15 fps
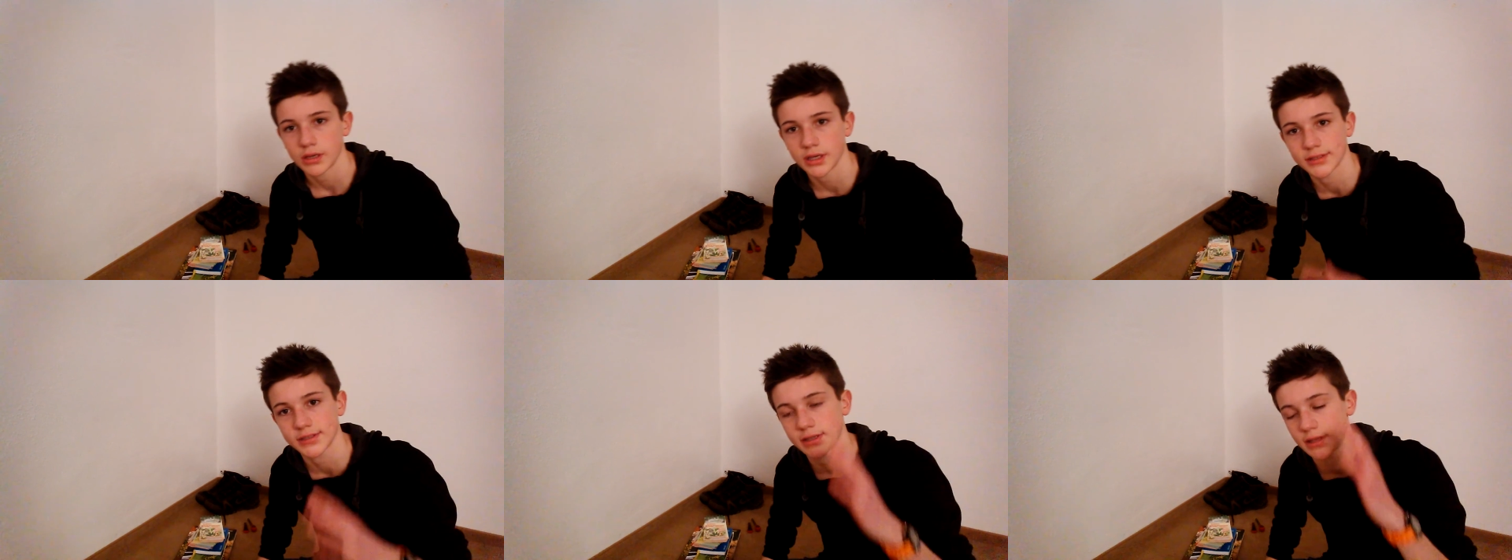
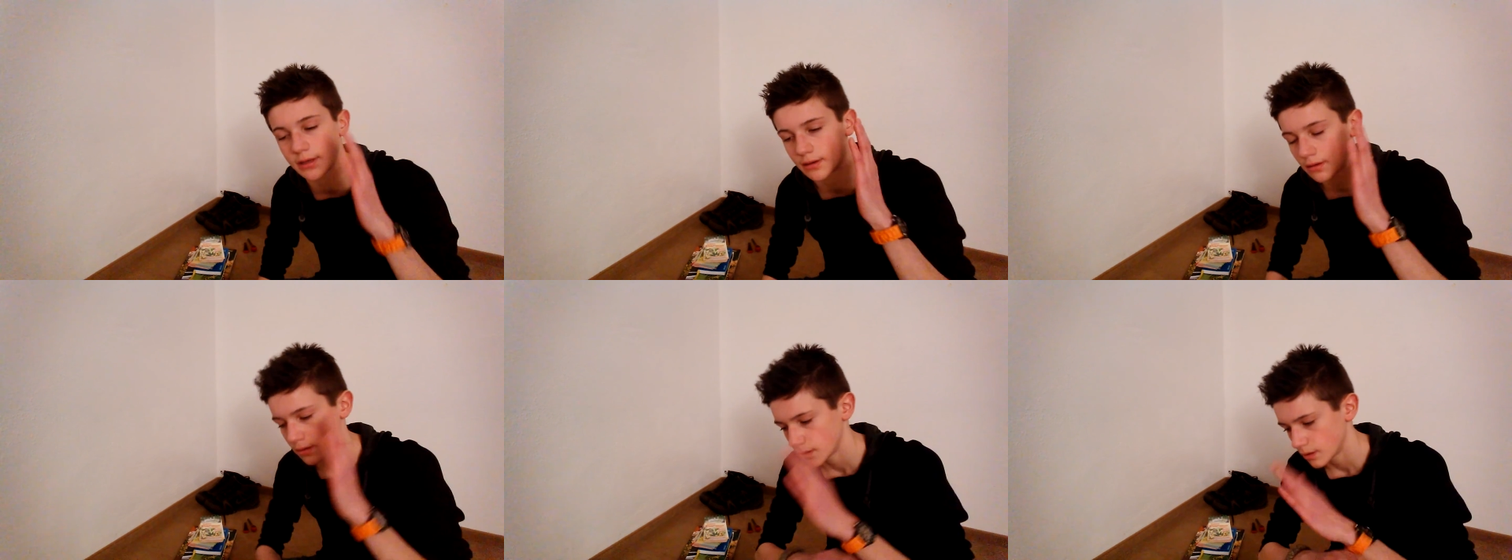is
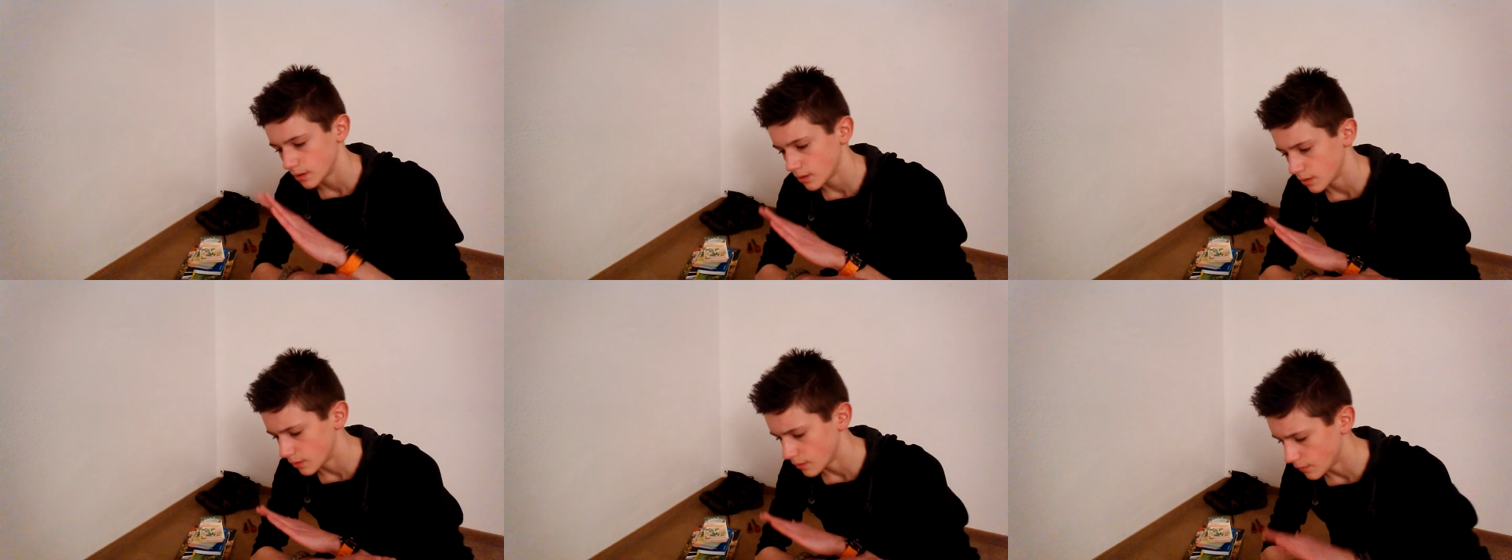the
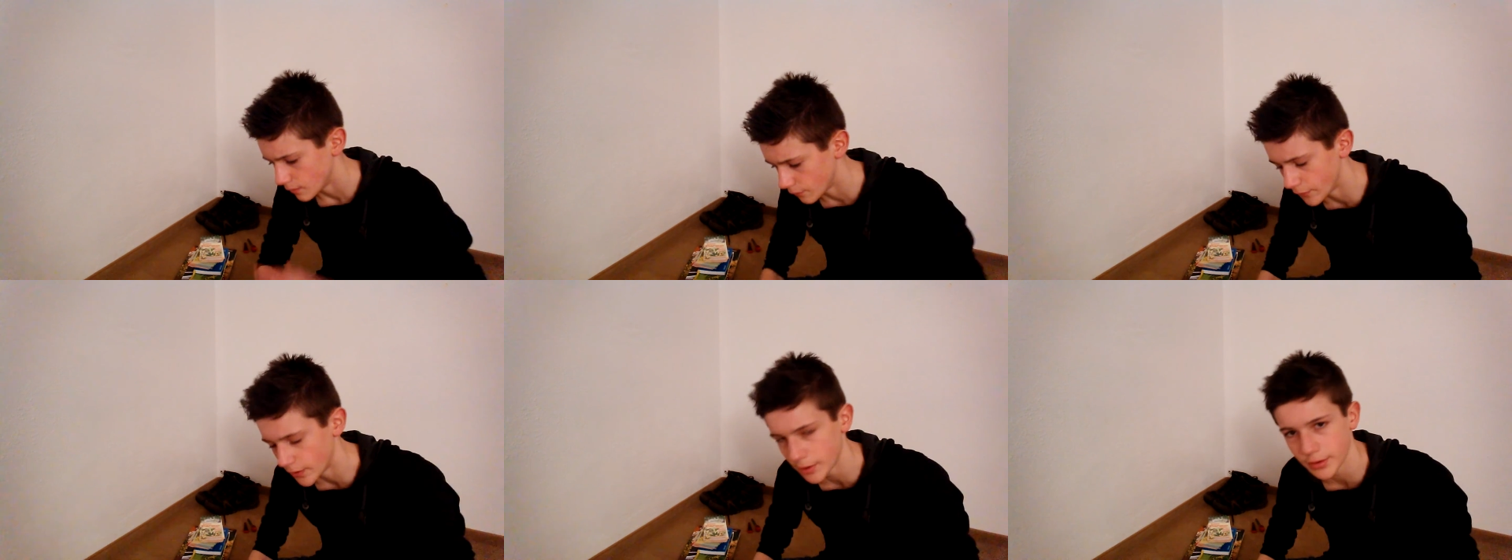
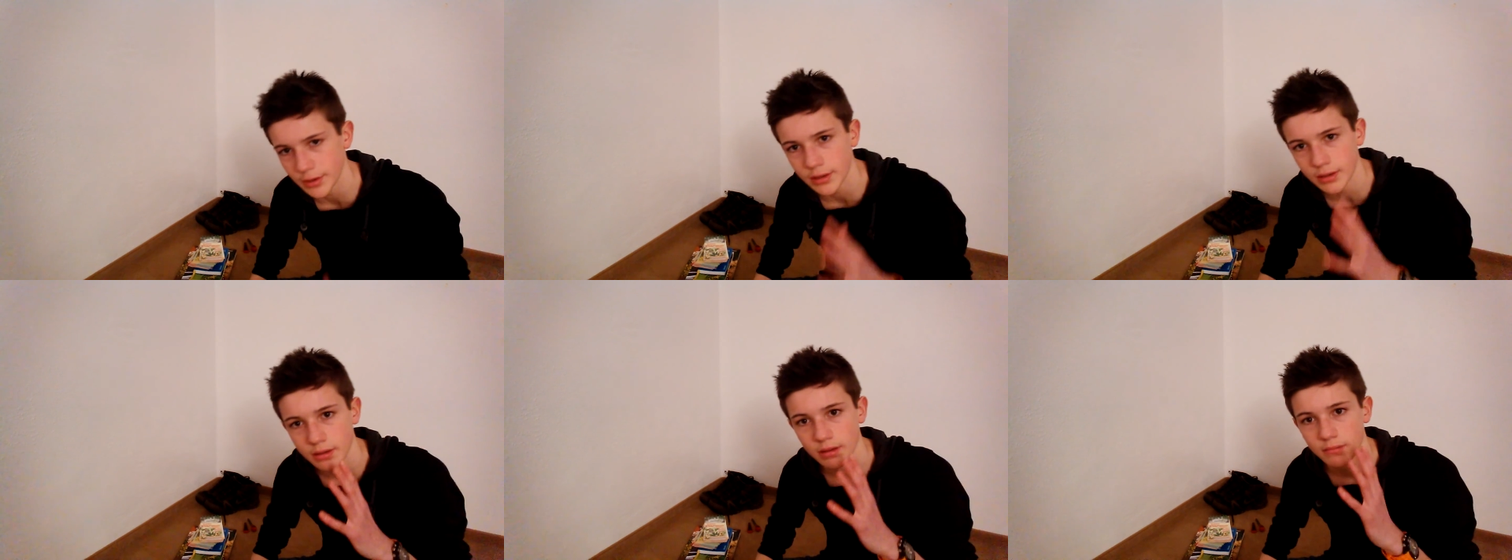
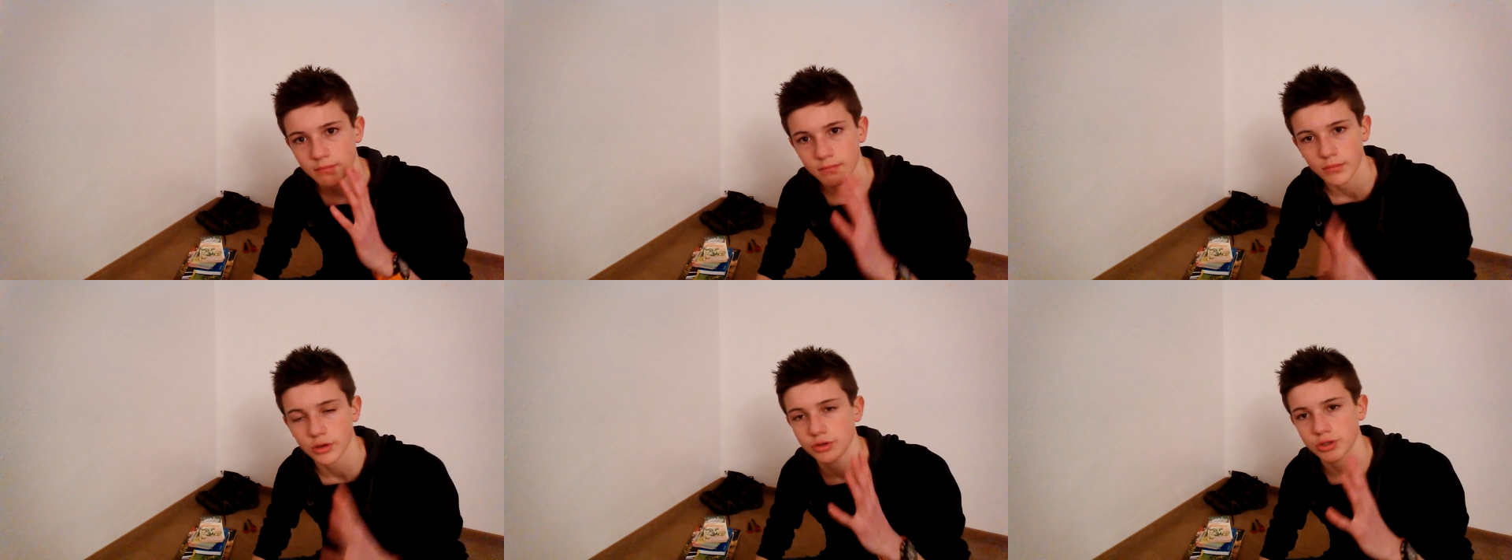very
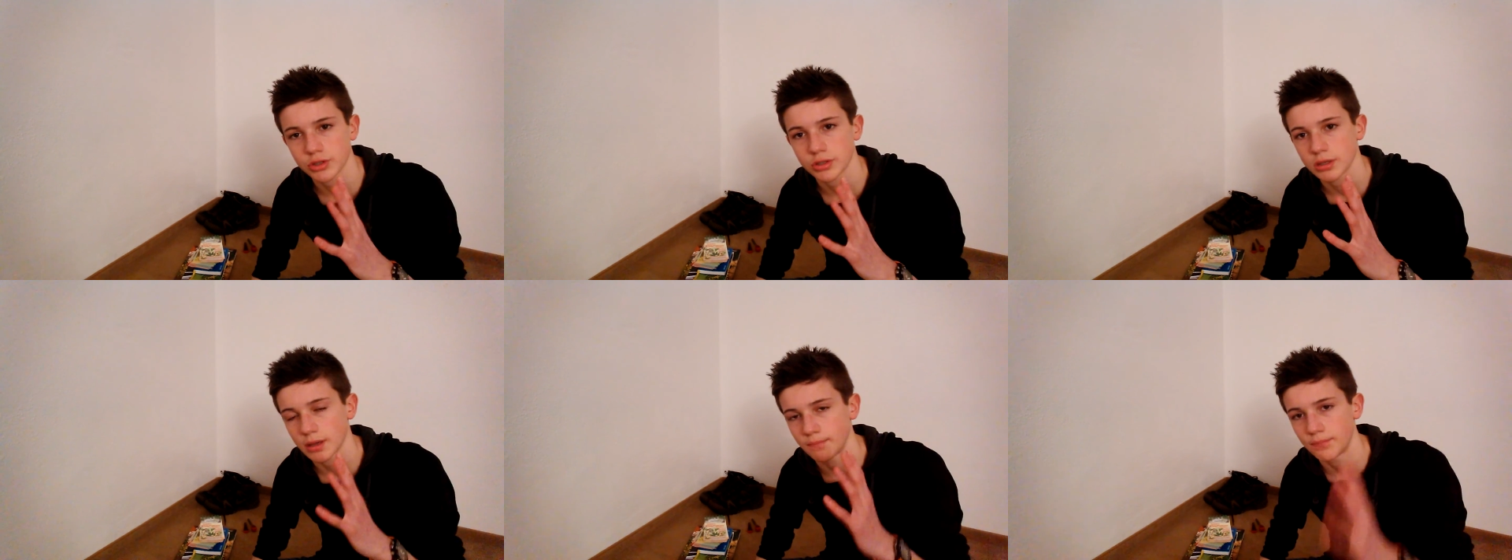
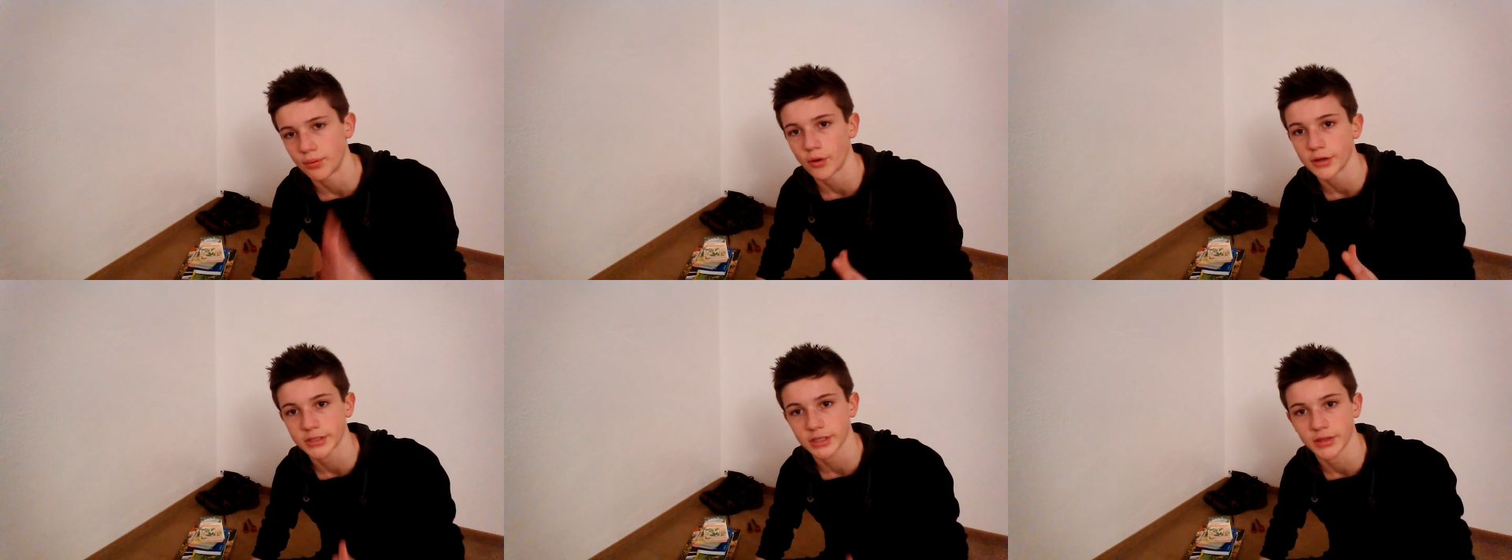most
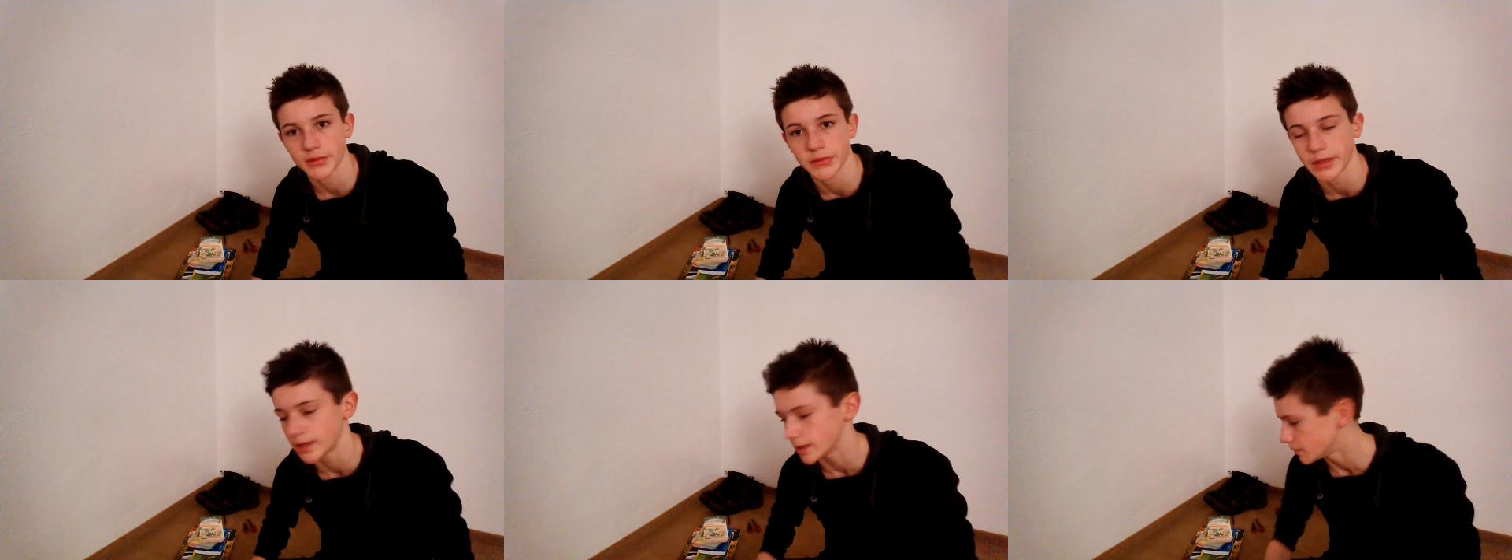important
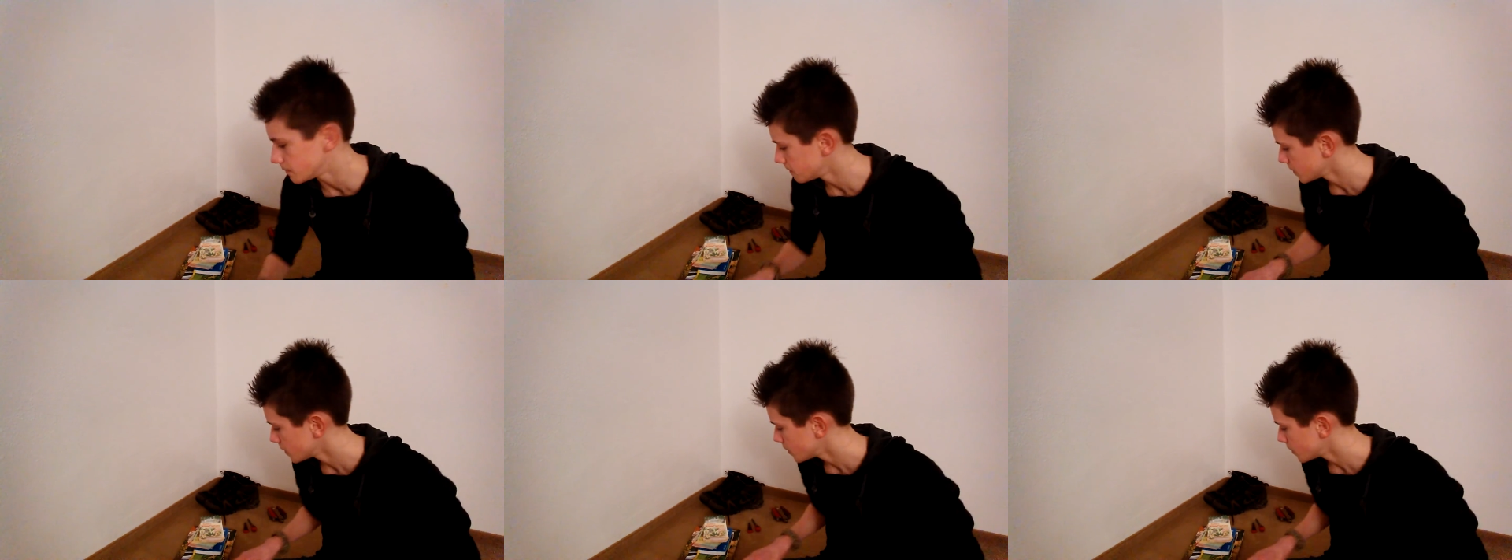thing